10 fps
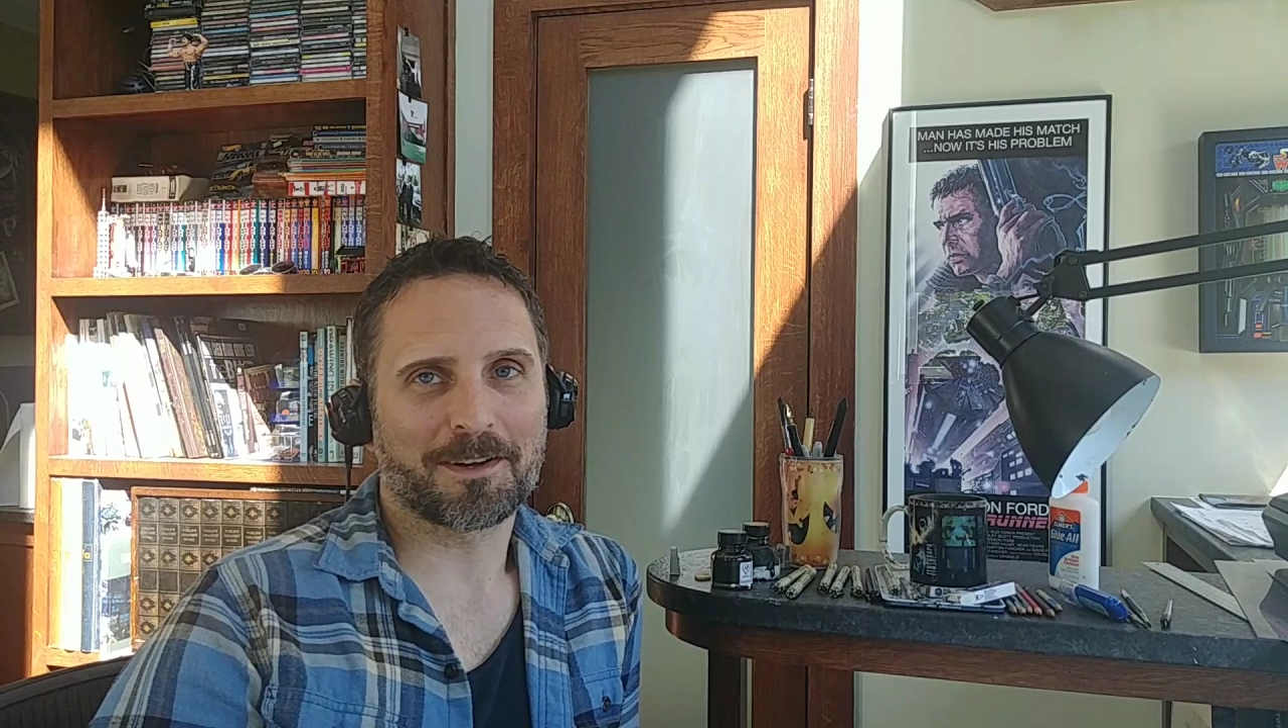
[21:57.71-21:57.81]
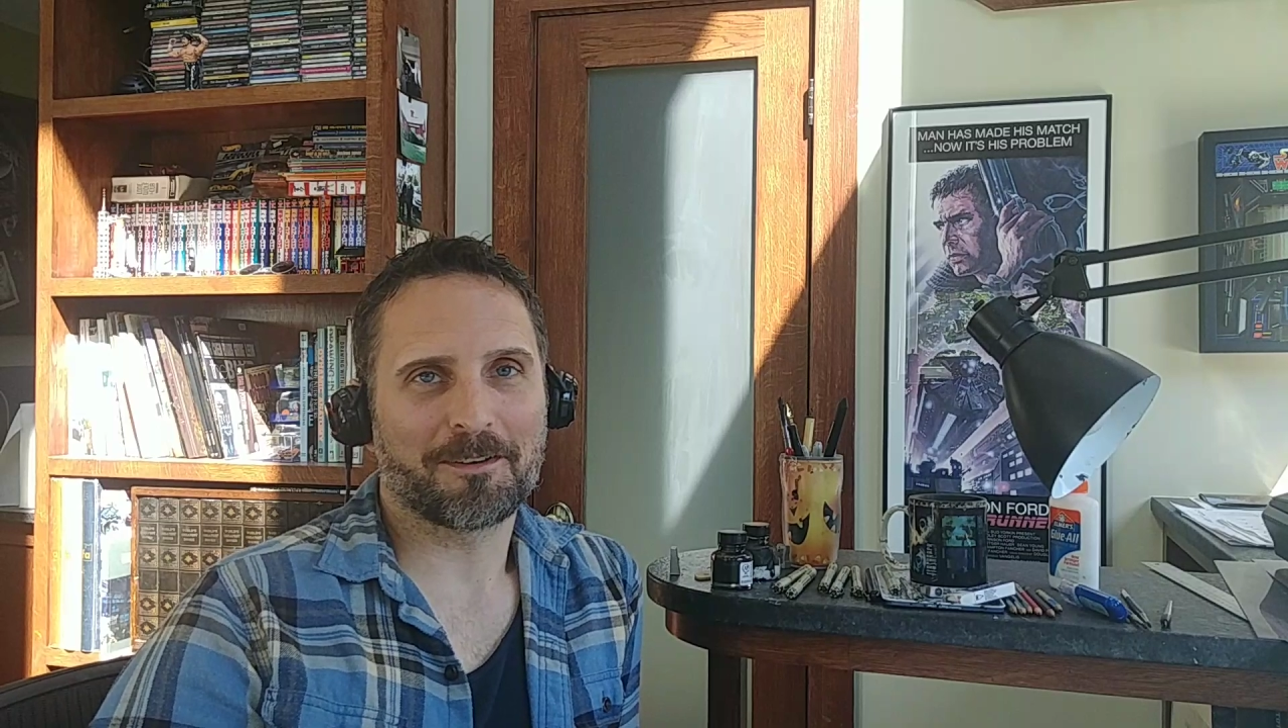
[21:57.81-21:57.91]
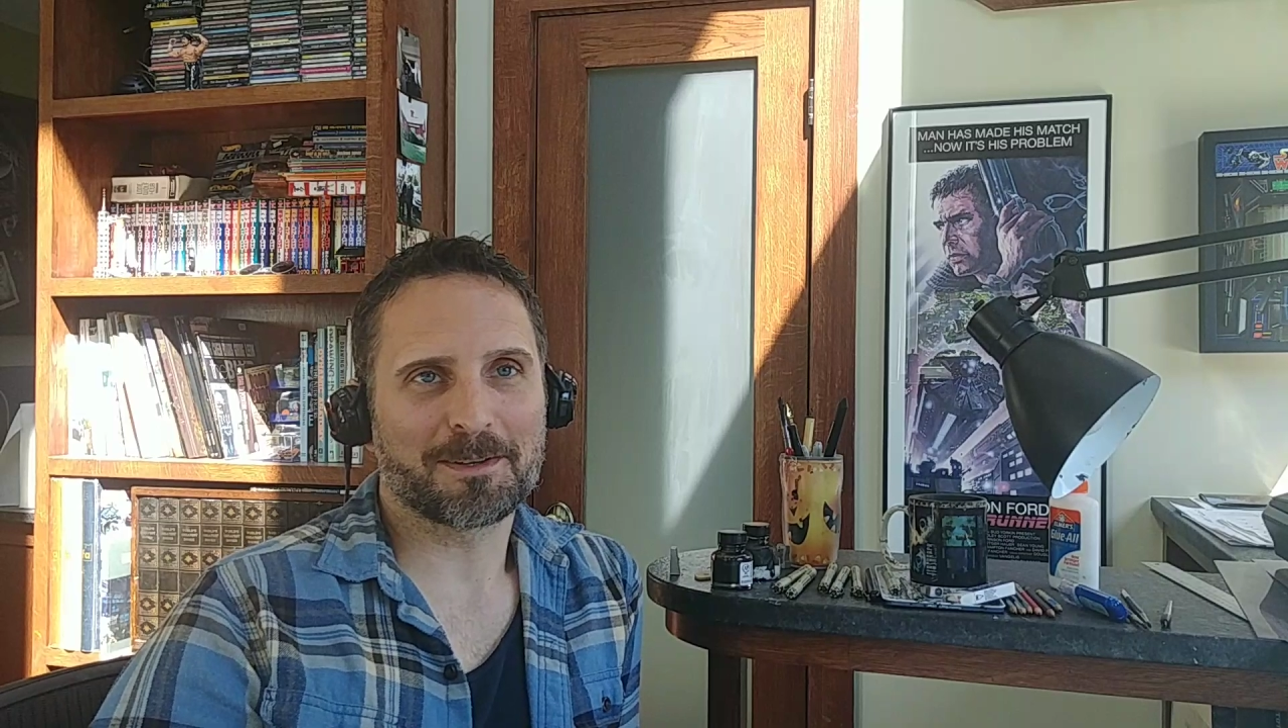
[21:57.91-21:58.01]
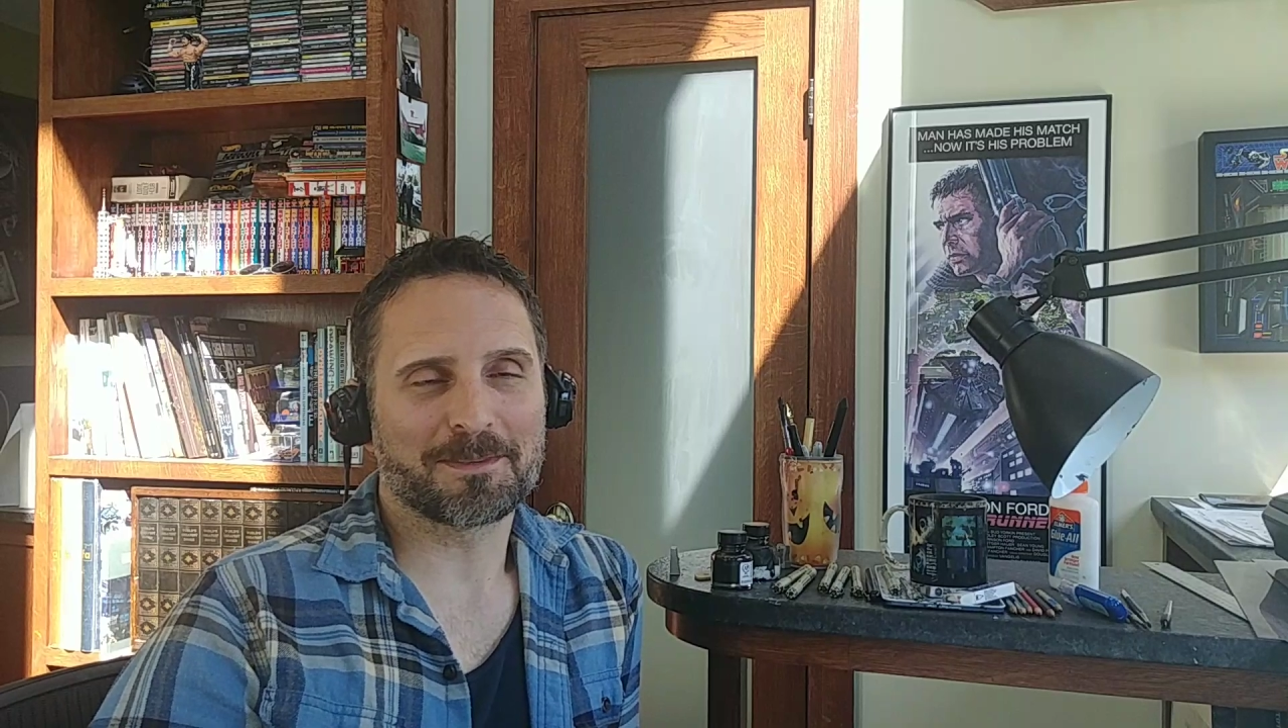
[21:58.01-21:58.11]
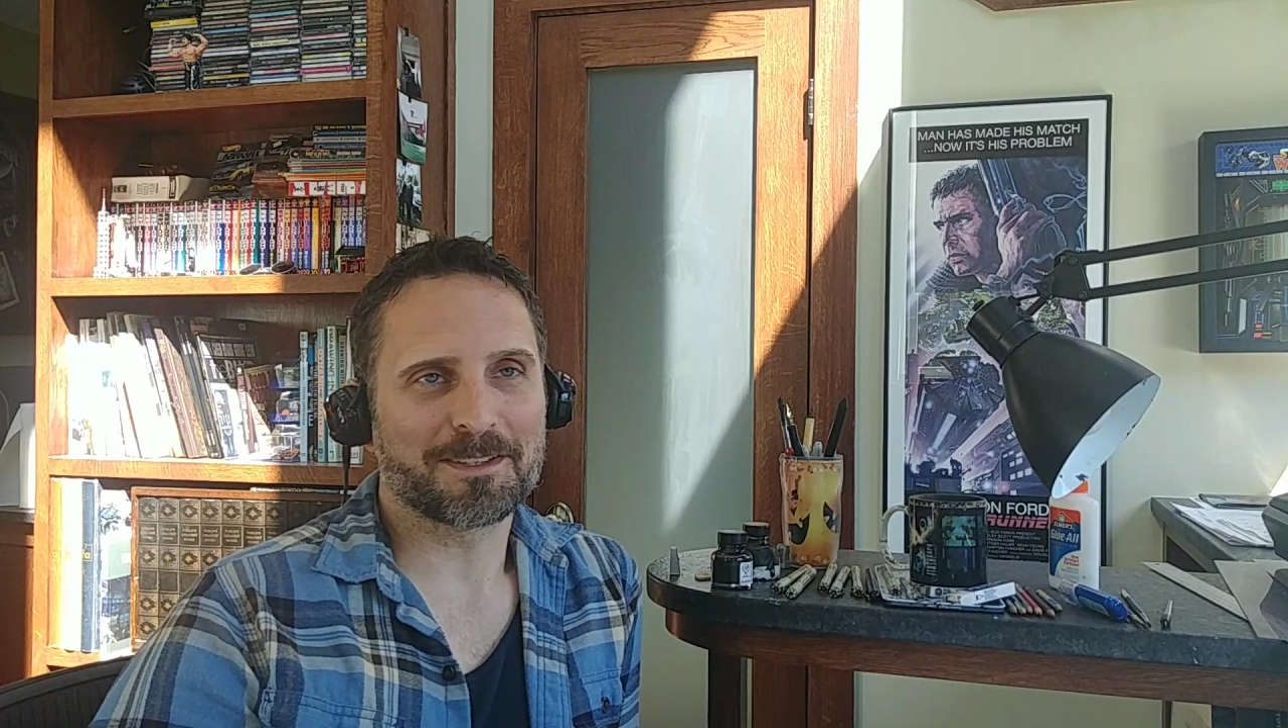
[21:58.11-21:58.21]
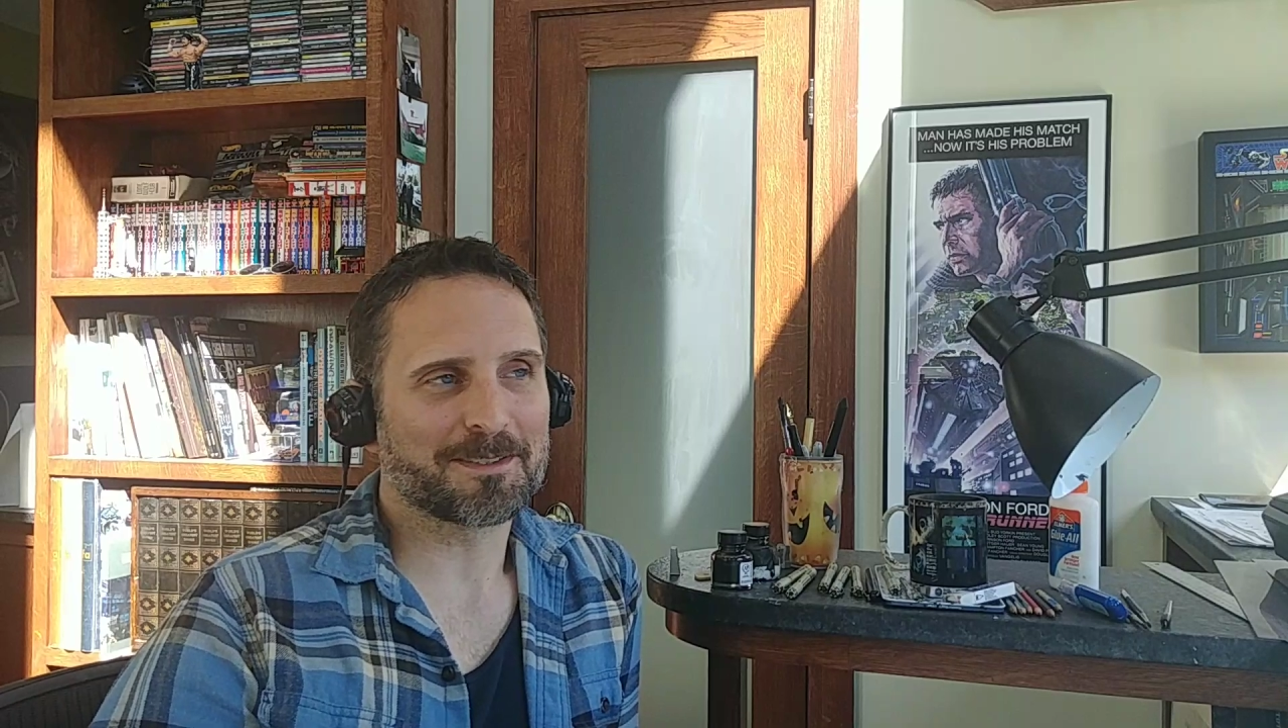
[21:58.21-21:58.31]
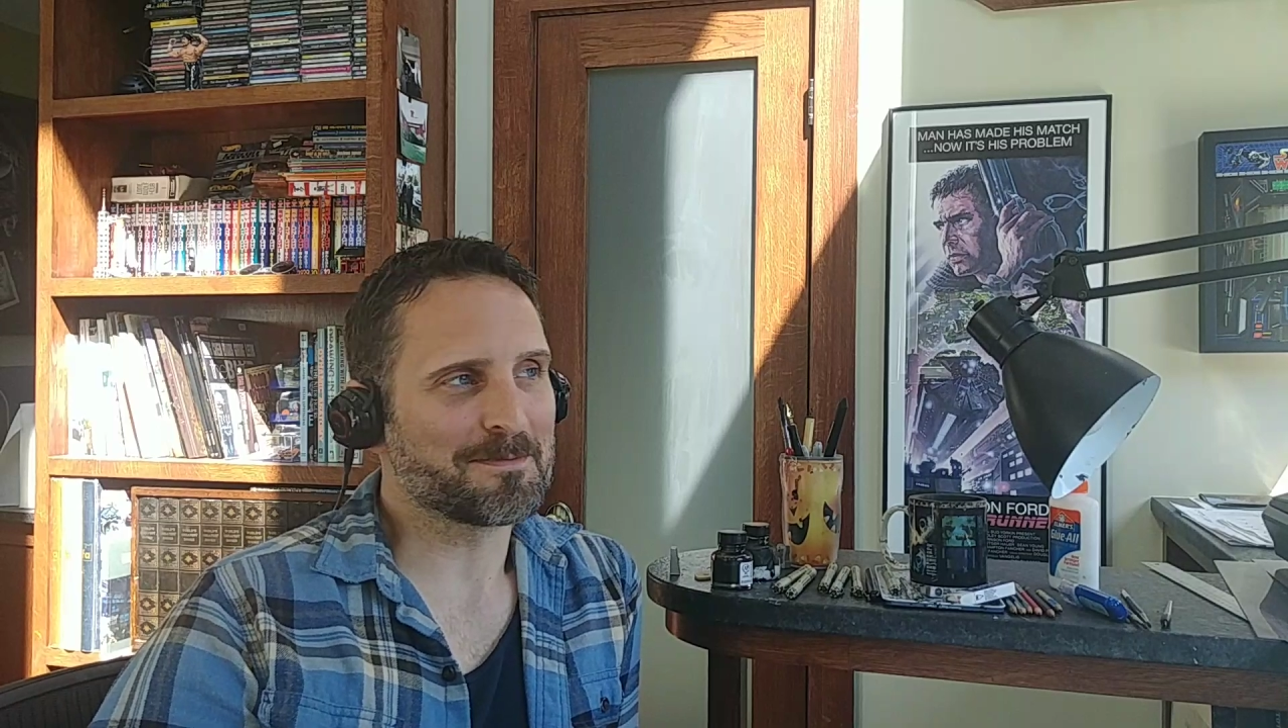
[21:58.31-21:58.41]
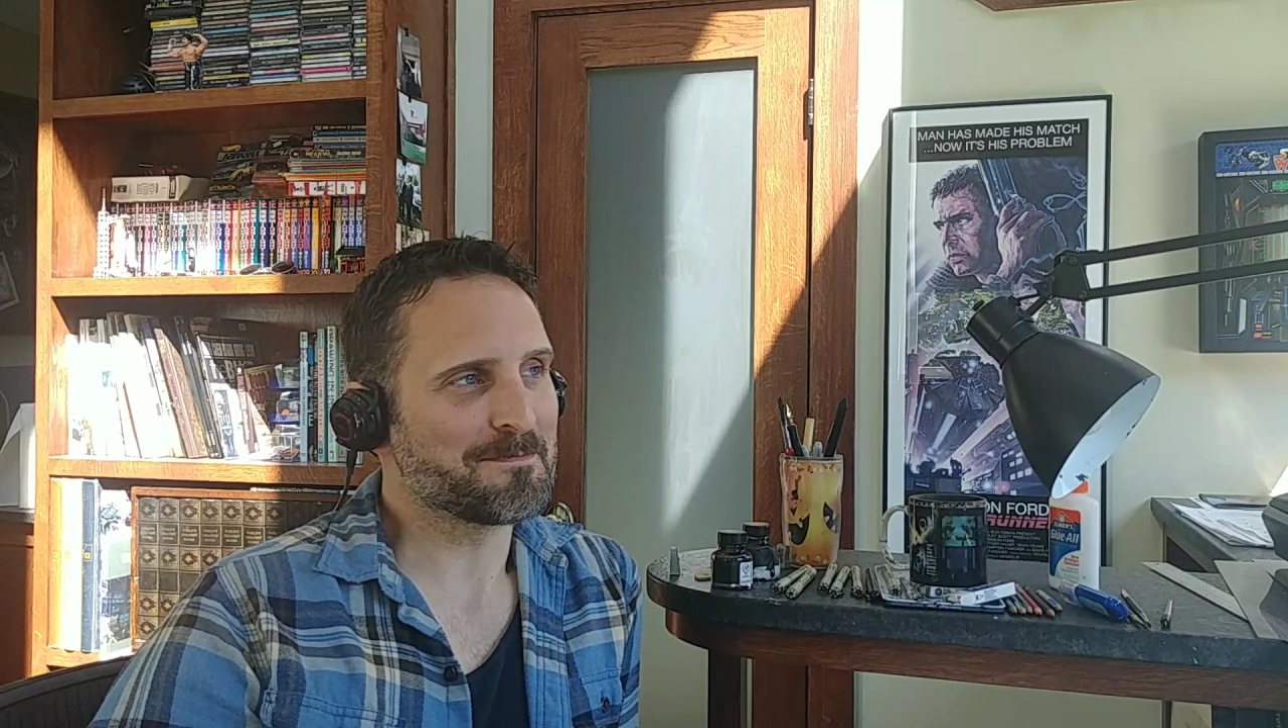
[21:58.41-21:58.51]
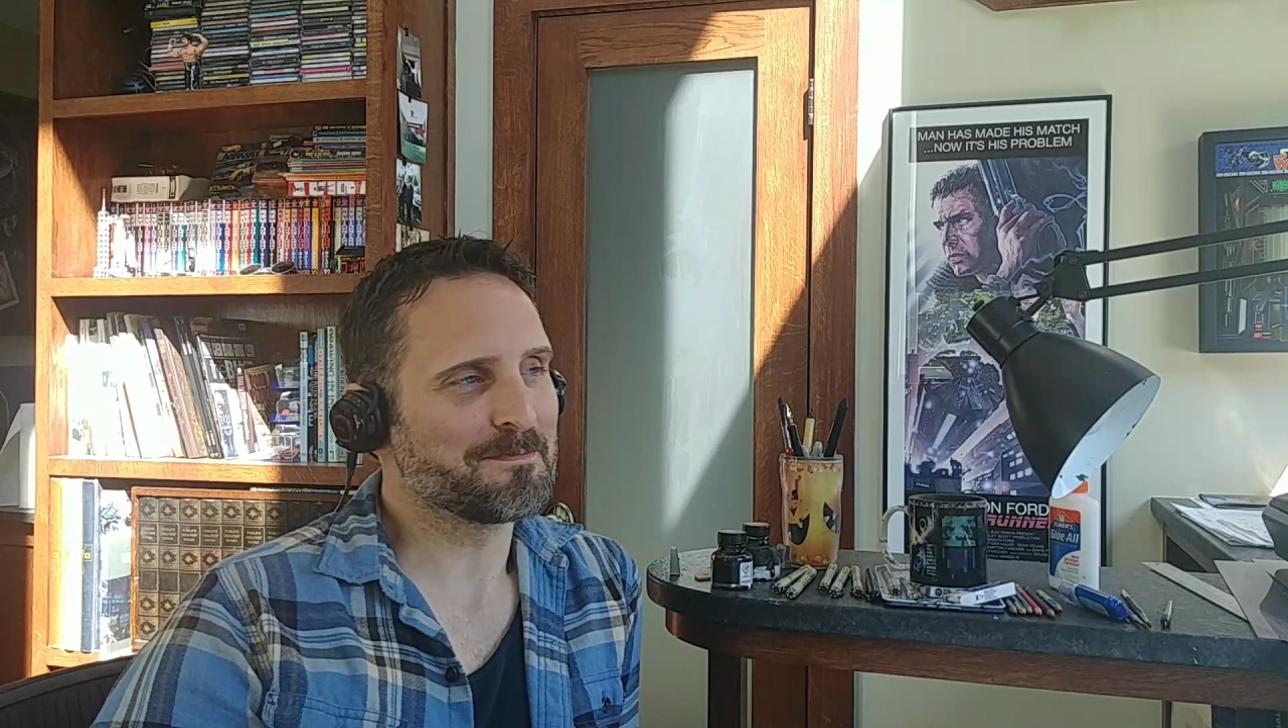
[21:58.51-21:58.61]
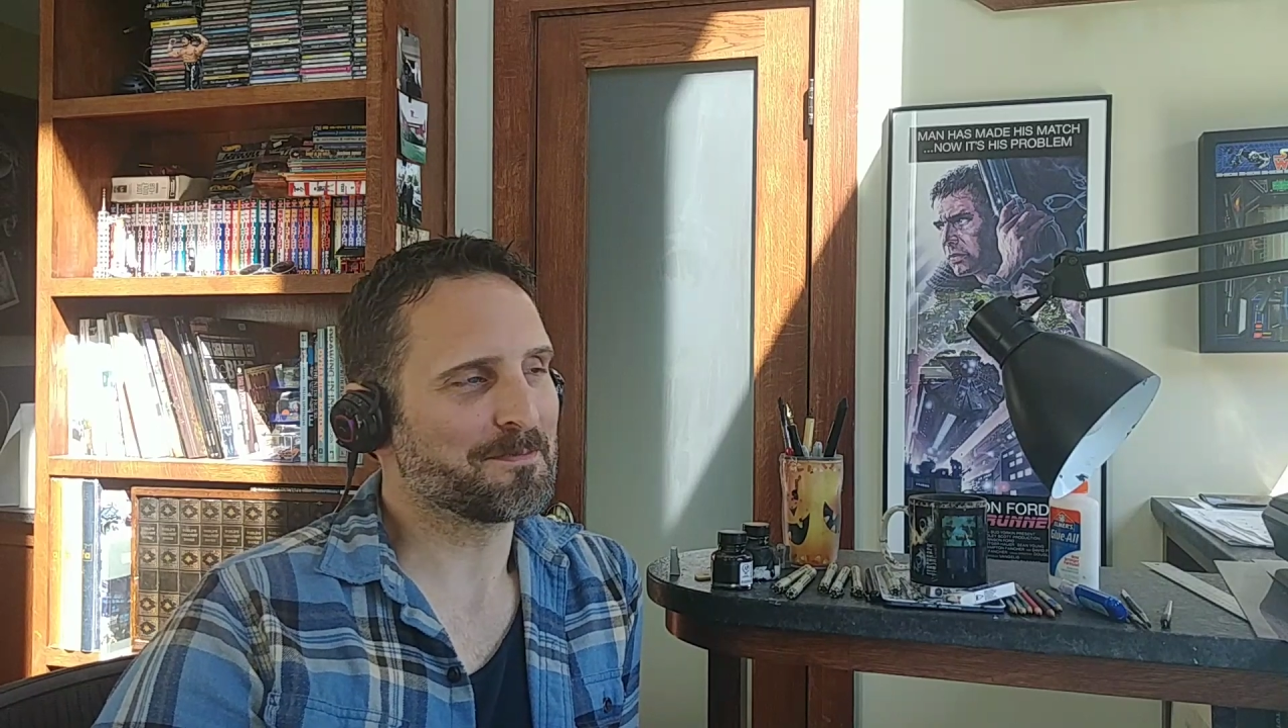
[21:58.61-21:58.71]
calling me
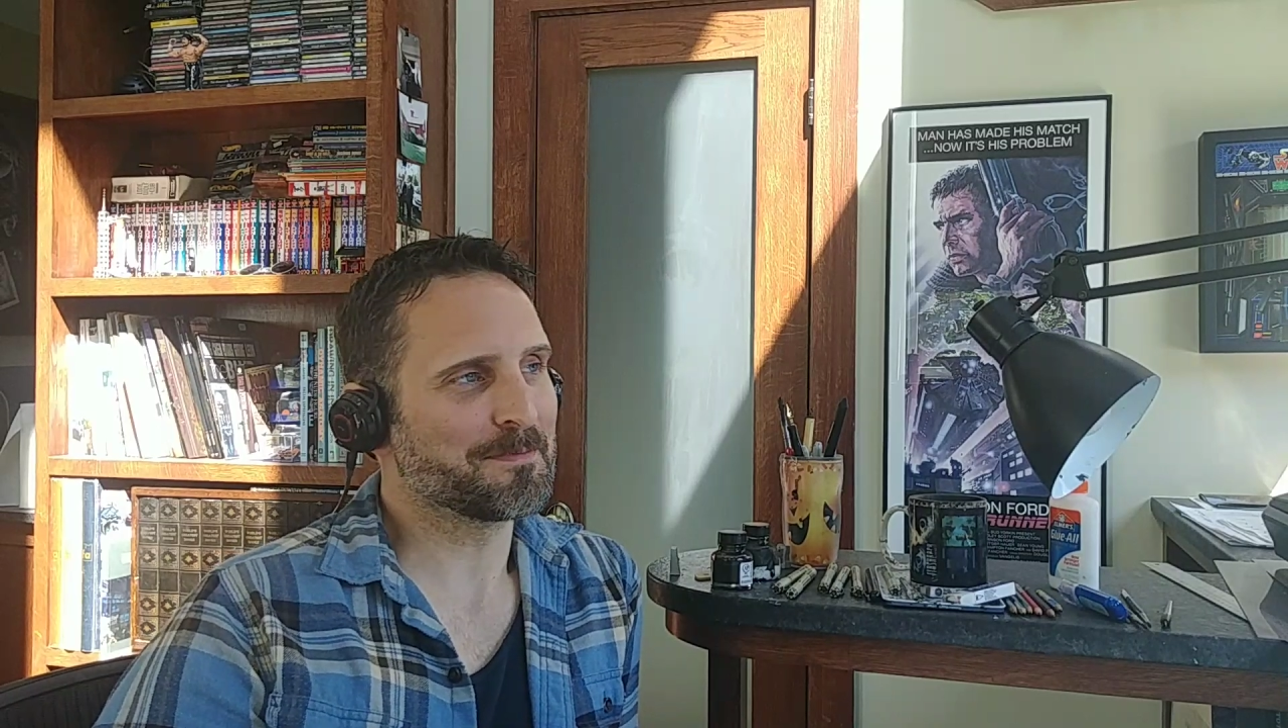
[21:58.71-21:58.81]
some